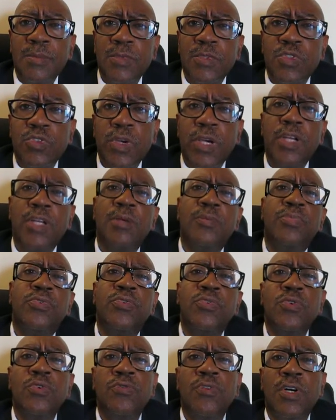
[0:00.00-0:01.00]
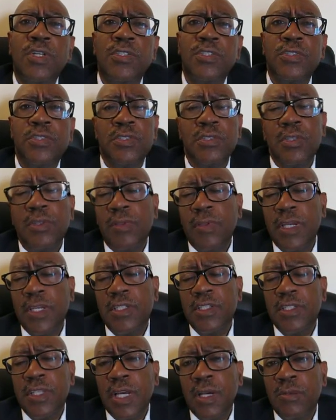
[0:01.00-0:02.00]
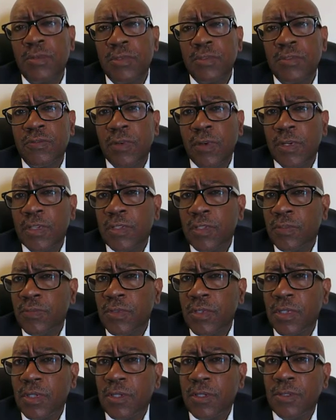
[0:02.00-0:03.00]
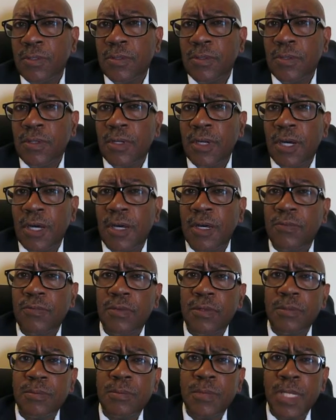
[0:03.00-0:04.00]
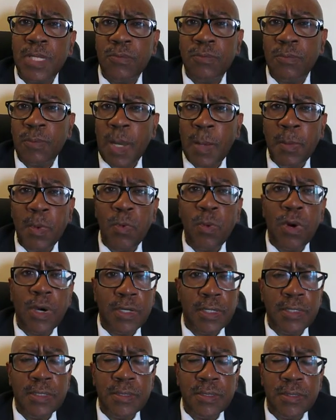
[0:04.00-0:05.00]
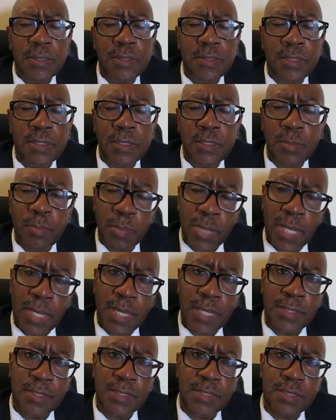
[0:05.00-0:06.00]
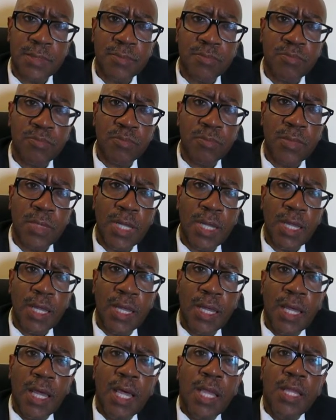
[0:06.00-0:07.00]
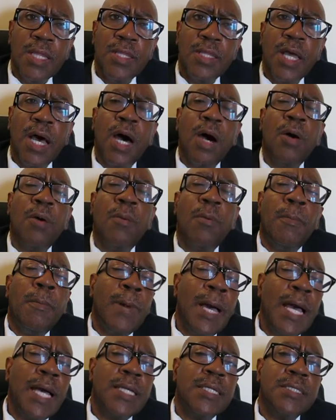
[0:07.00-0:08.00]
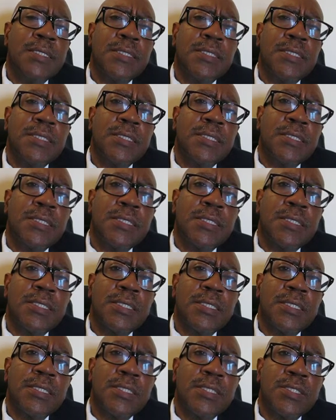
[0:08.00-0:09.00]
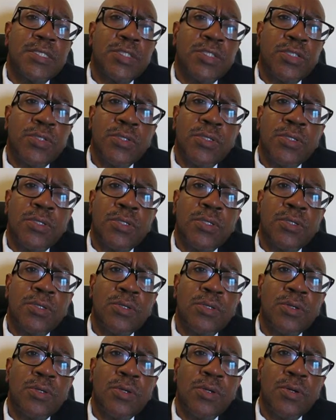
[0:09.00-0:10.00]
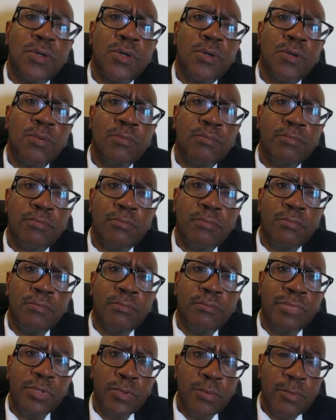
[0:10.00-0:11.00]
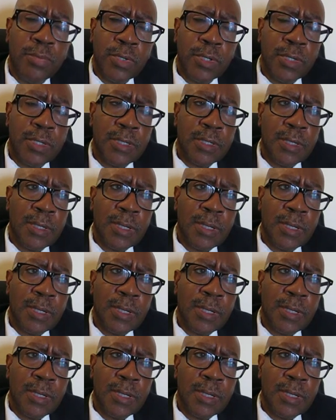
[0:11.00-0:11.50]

try to improve on certain of the things that was very difficult that Obama wanted to pass. Now, back to Bloomberg.